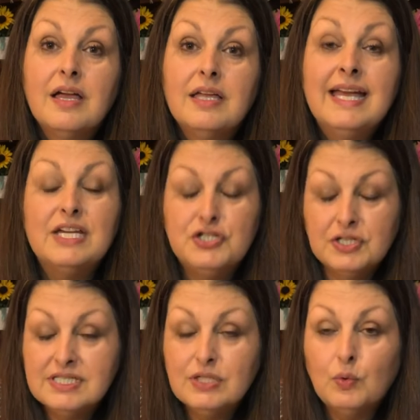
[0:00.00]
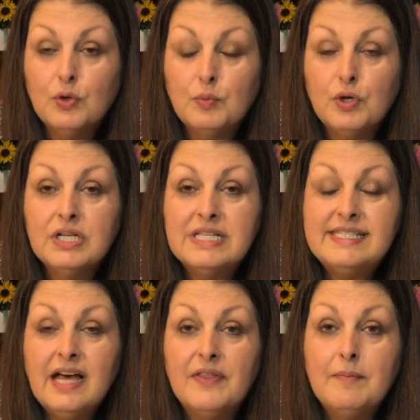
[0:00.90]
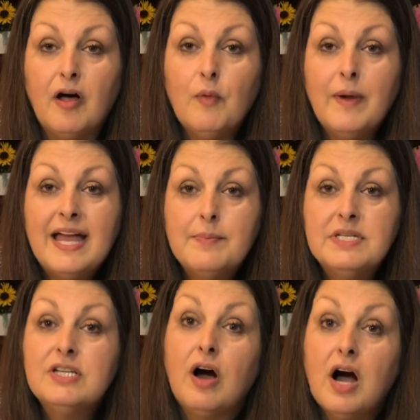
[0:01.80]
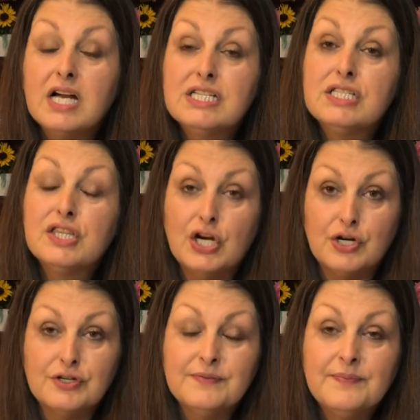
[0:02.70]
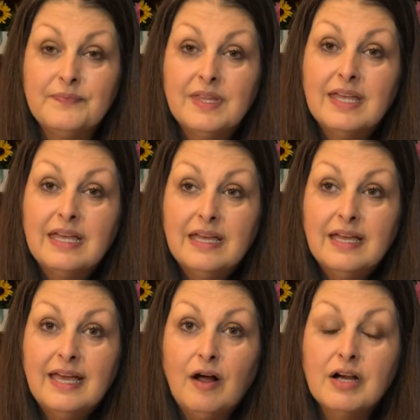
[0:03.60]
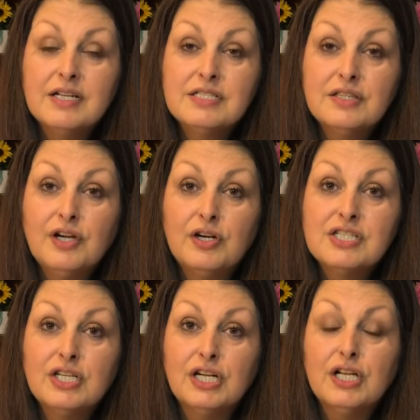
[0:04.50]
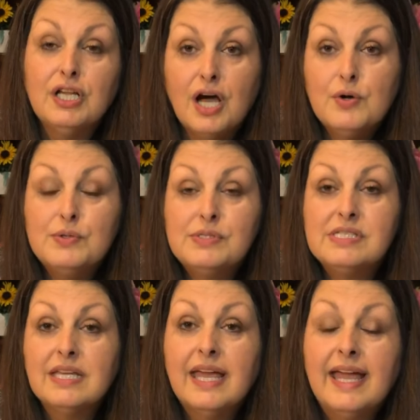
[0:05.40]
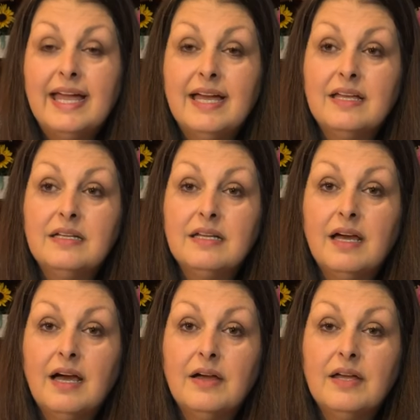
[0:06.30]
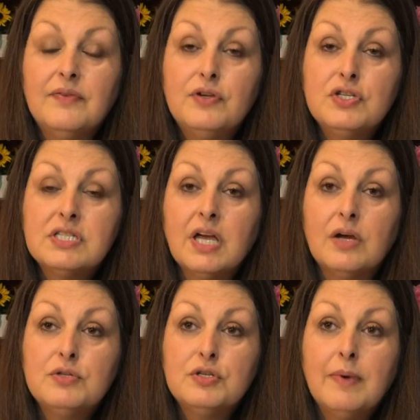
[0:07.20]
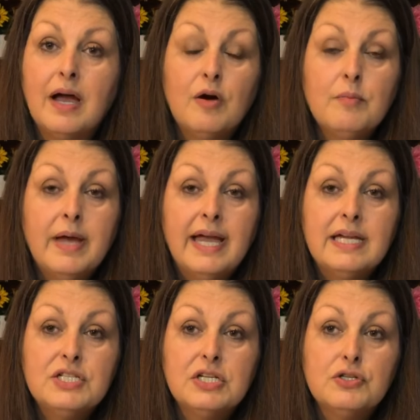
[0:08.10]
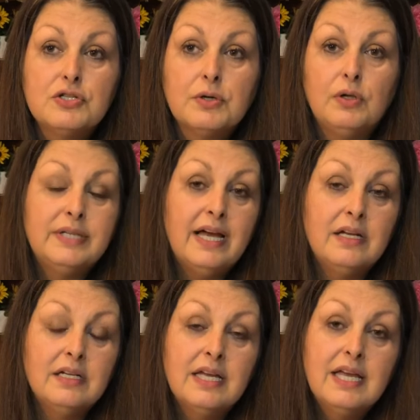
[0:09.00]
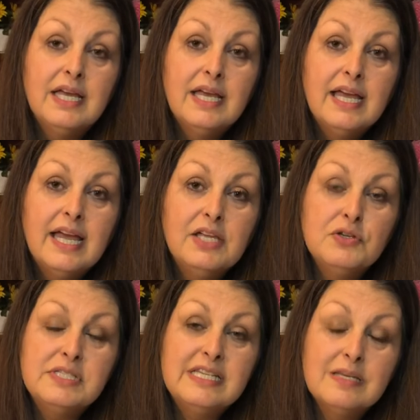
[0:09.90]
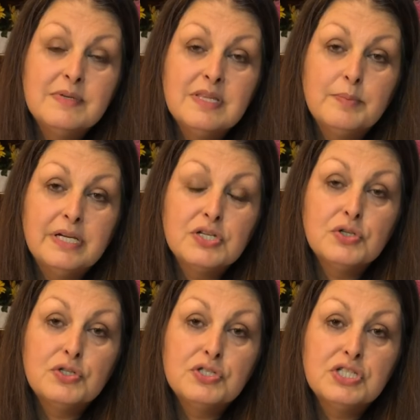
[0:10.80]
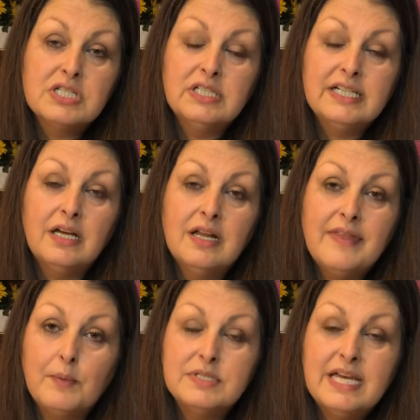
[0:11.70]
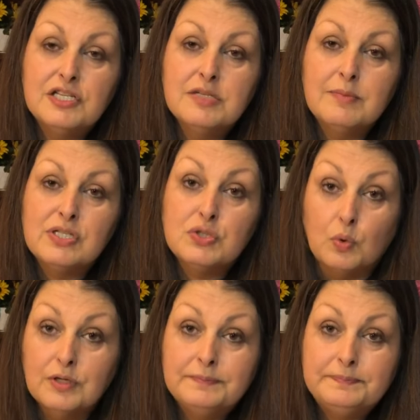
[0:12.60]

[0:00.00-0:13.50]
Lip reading: Yes, you can still order. We're going to sell them all the way up until August the 3rd. And August the 3rd, it's going to close. And if you just go to my homepage and you scroll down and you see some of the pictures, just click on it and that will take you to my store.